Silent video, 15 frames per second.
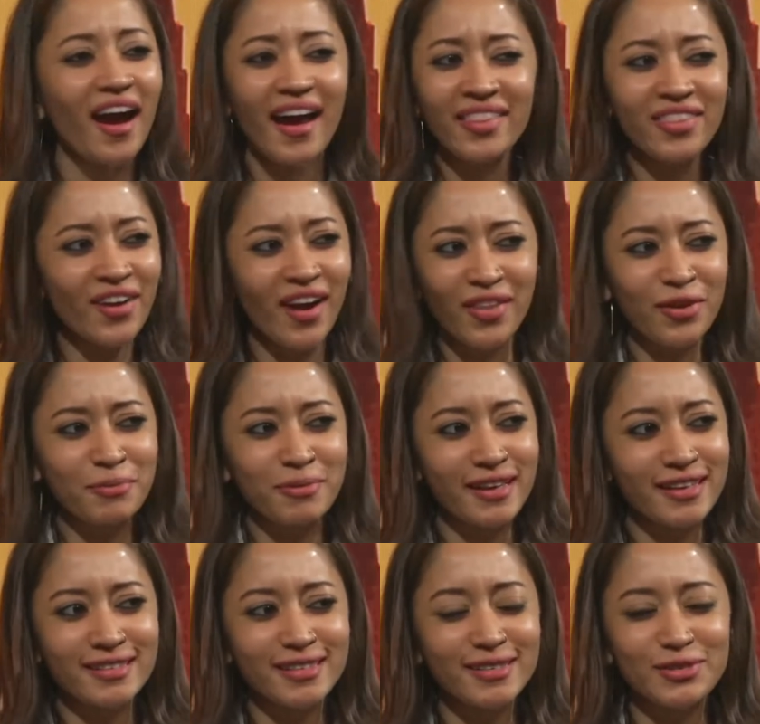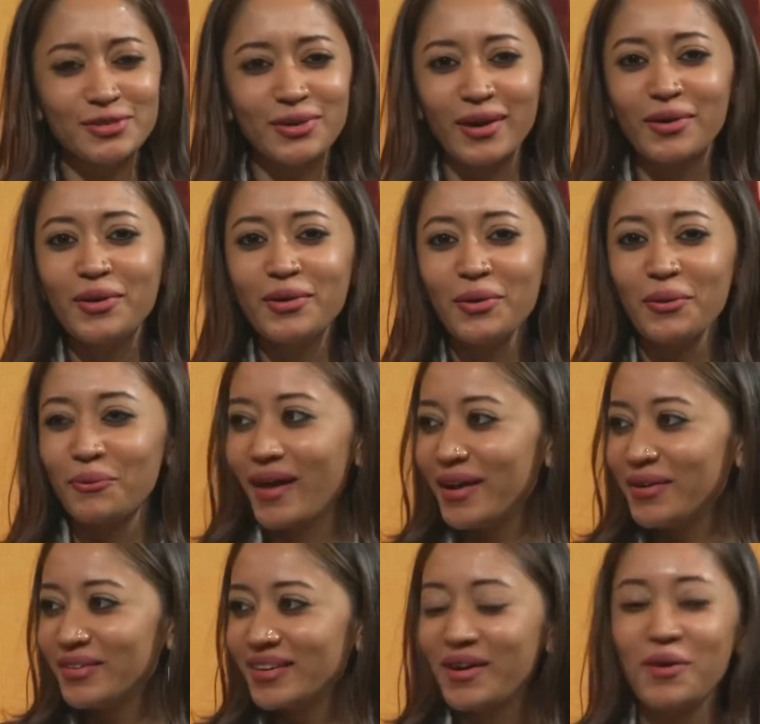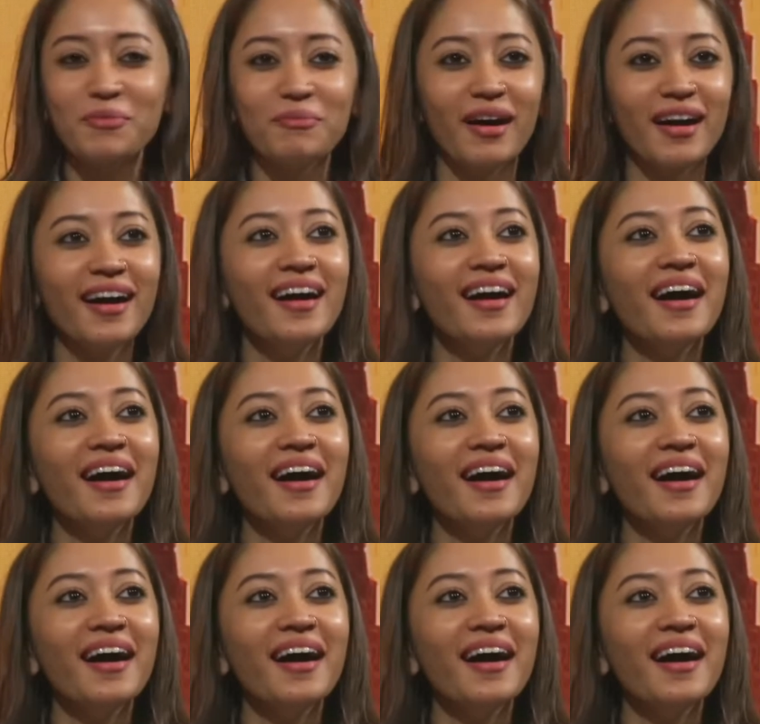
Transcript: And there are other places too. I don't know why Oman.